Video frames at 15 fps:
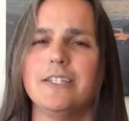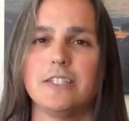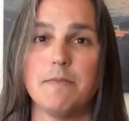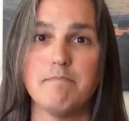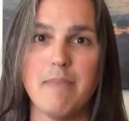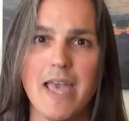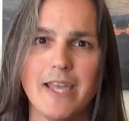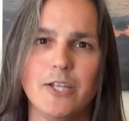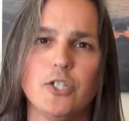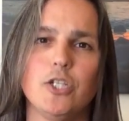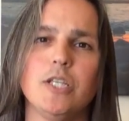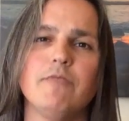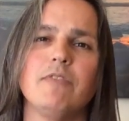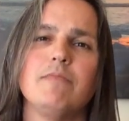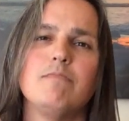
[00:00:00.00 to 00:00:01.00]
to manage
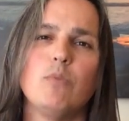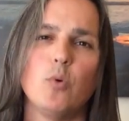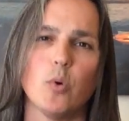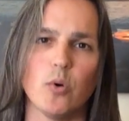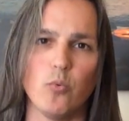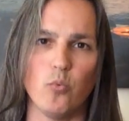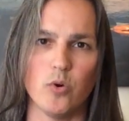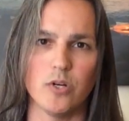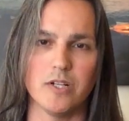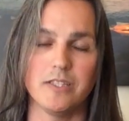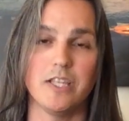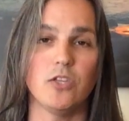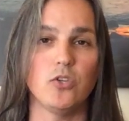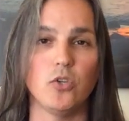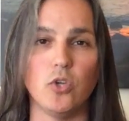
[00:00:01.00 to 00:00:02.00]
even more work
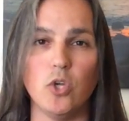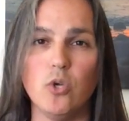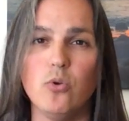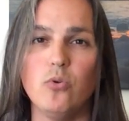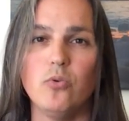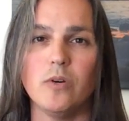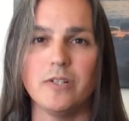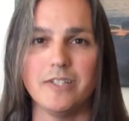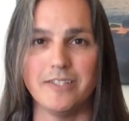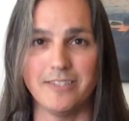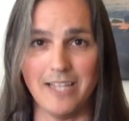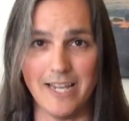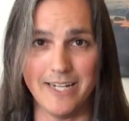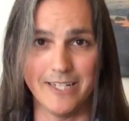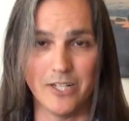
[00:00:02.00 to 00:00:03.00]
that you are
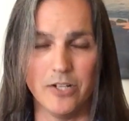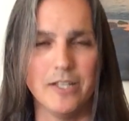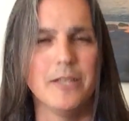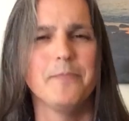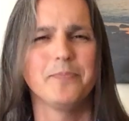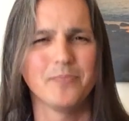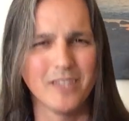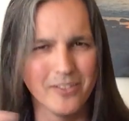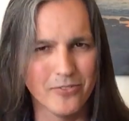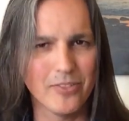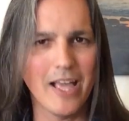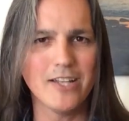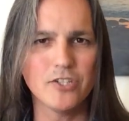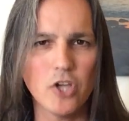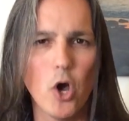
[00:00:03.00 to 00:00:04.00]
deciding on.
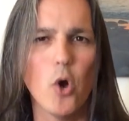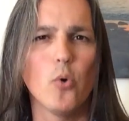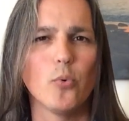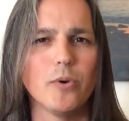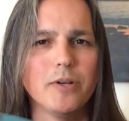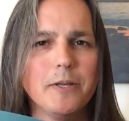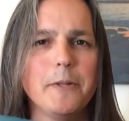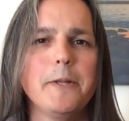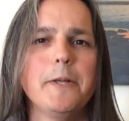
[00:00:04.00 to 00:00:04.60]
That tone.